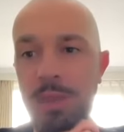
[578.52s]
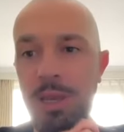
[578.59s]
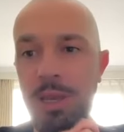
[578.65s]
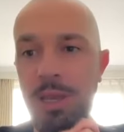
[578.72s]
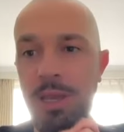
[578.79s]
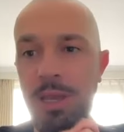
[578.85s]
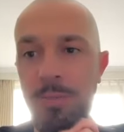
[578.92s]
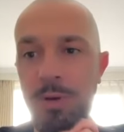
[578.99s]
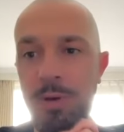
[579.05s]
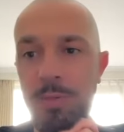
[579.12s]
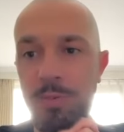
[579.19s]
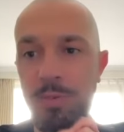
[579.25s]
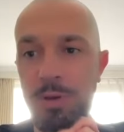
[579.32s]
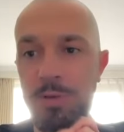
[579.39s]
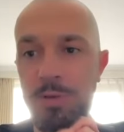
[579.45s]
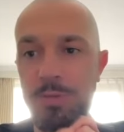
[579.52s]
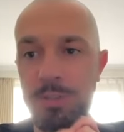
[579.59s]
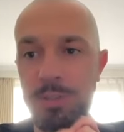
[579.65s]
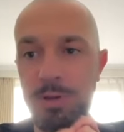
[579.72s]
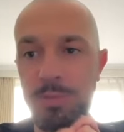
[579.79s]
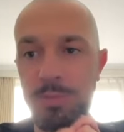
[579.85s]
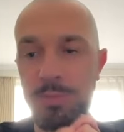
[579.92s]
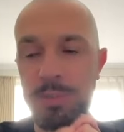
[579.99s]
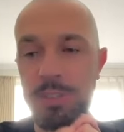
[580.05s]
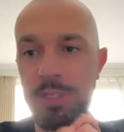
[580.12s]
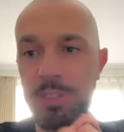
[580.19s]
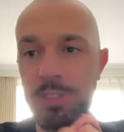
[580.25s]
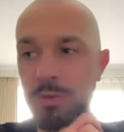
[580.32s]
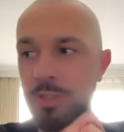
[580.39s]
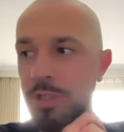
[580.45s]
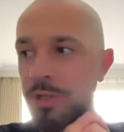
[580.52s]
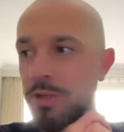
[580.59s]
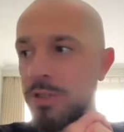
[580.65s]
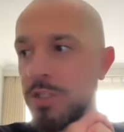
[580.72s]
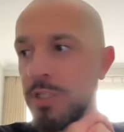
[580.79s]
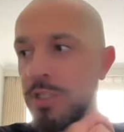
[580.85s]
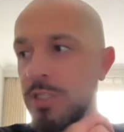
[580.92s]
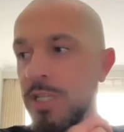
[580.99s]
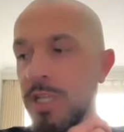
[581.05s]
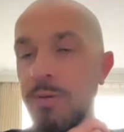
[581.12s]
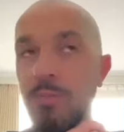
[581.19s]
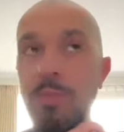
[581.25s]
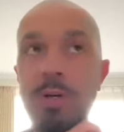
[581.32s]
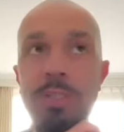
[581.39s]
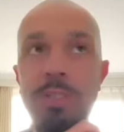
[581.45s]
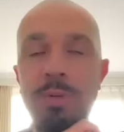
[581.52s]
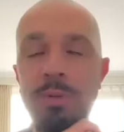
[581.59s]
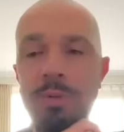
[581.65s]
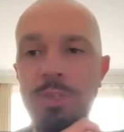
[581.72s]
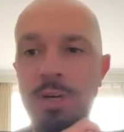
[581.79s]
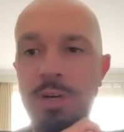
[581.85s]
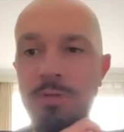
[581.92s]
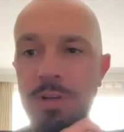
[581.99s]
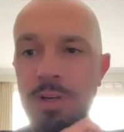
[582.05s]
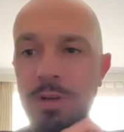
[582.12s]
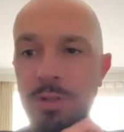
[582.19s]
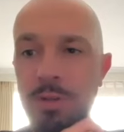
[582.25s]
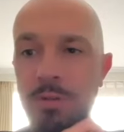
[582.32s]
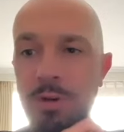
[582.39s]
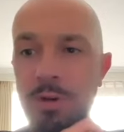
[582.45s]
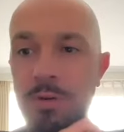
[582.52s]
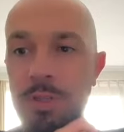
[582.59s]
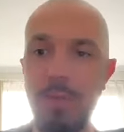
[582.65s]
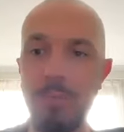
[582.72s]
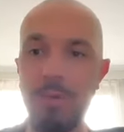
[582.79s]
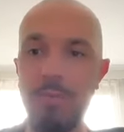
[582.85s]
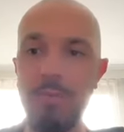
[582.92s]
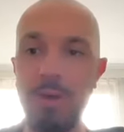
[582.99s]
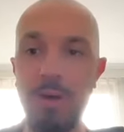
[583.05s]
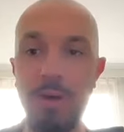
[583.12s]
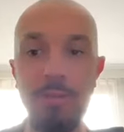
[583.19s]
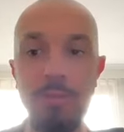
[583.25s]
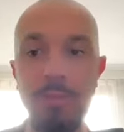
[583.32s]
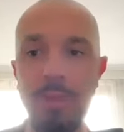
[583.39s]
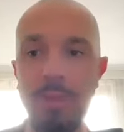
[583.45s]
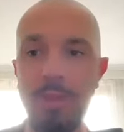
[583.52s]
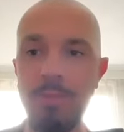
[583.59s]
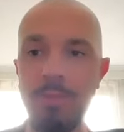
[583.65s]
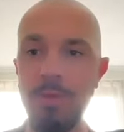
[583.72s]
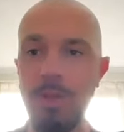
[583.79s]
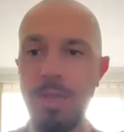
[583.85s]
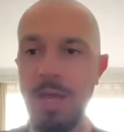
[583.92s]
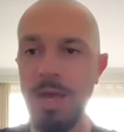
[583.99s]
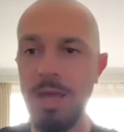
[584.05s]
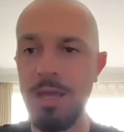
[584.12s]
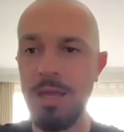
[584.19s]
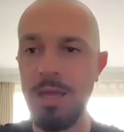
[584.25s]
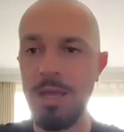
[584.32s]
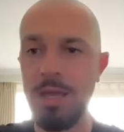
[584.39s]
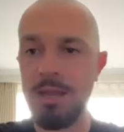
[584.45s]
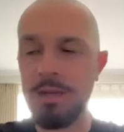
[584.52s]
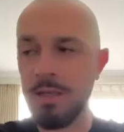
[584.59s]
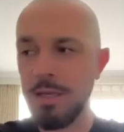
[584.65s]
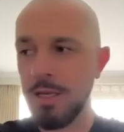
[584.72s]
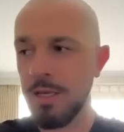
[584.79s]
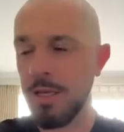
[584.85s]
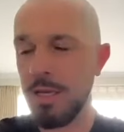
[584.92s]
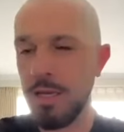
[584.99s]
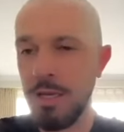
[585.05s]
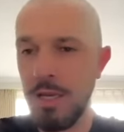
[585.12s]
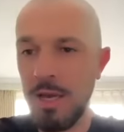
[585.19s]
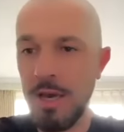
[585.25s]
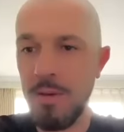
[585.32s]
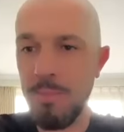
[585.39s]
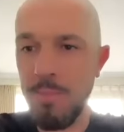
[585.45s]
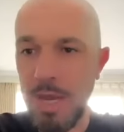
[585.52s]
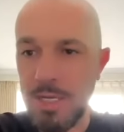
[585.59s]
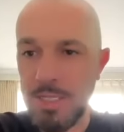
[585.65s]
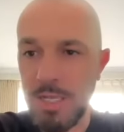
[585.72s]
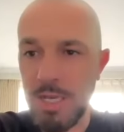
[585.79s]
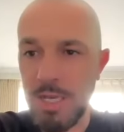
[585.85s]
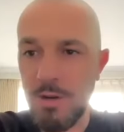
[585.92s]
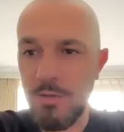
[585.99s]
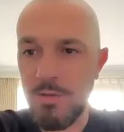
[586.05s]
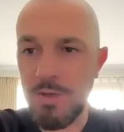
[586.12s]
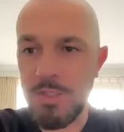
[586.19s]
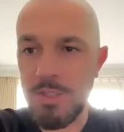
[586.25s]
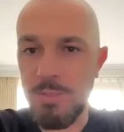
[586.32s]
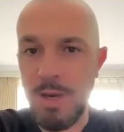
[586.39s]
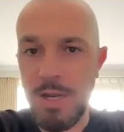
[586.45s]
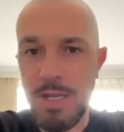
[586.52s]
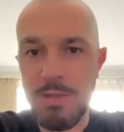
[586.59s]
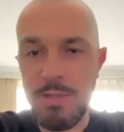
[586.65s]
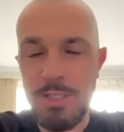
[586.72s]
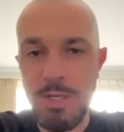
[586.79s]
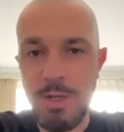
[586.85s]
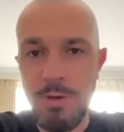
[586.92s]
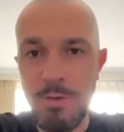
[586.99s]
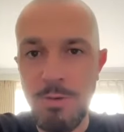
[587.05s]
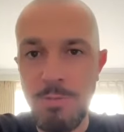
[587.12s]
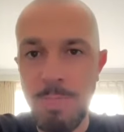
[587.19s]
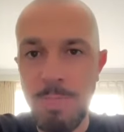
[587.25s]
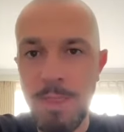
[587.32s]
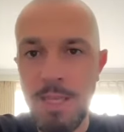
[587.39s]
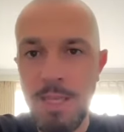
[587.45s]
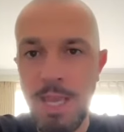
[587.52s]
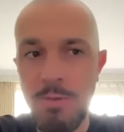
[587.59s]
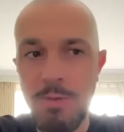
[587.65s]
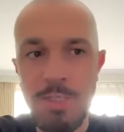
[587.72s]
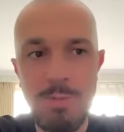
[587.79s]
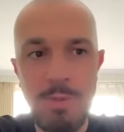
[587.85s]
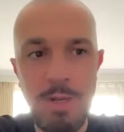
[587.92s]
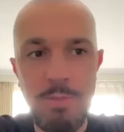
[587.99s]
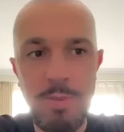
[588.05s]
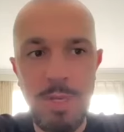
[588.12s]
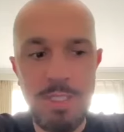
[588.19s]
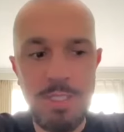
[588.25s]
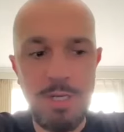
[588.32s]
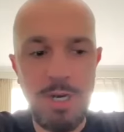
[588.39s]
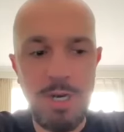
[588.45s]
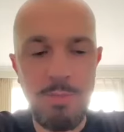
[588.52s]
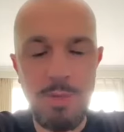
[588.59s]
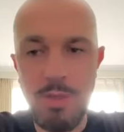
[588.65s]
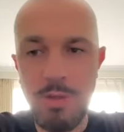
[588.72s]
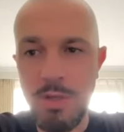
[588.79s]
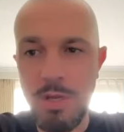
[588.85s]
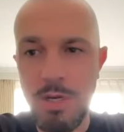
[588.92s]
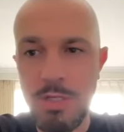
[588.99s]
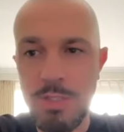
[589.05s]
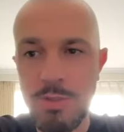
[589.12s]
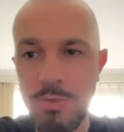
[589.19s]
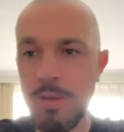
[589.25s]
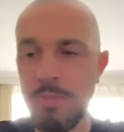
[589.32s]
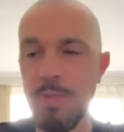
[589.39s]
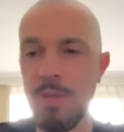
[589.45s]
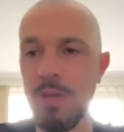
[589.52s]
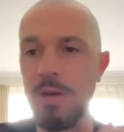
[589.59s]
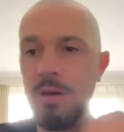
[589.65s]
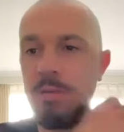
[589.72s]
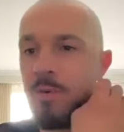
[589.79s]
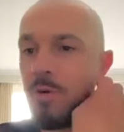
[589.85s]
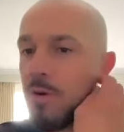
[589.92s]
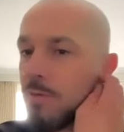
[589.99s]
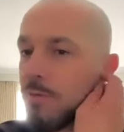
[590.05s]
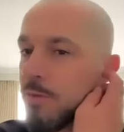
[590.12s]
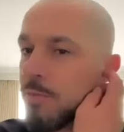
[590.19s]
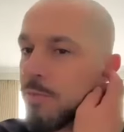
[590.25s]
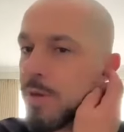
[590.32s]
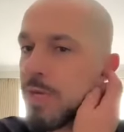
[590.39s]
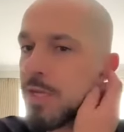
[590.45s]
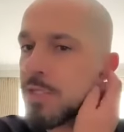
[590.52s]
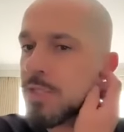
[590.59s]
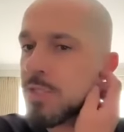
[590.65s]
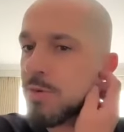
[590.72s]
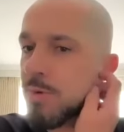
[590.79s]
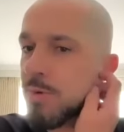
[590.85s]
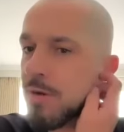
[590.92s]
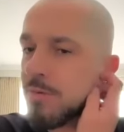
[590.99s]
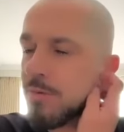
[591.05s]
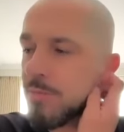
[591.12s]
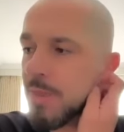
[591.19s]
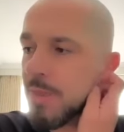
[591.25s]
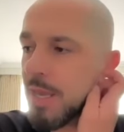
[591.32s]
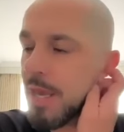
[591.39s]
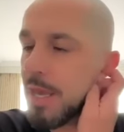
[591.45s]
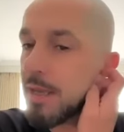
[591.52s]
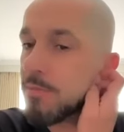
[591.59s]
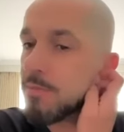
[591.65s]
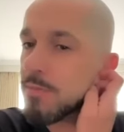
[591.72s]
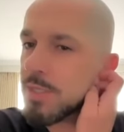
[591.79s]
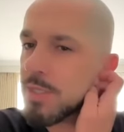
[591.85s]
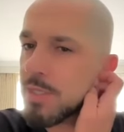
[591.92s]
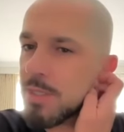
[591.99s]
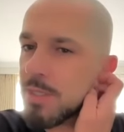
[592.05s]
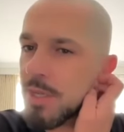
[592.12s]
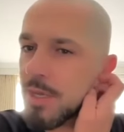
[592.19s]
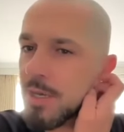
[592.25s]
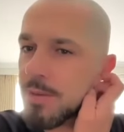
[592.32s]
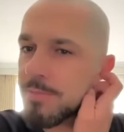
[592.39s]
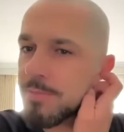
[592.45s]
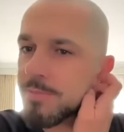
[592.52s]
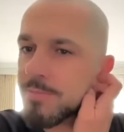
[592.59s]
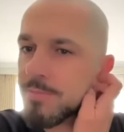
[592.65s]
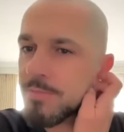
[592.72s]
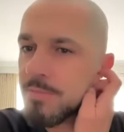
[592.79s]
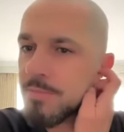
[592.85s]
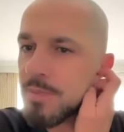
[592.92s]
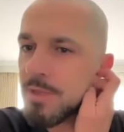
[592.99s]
came up with some potential solutions. And then once we were traveling on the road, then we've kind of been communicating back to head office about it. So yeah, we spent a bit of time in Newcastle working through it, off the pitch, away from the games, and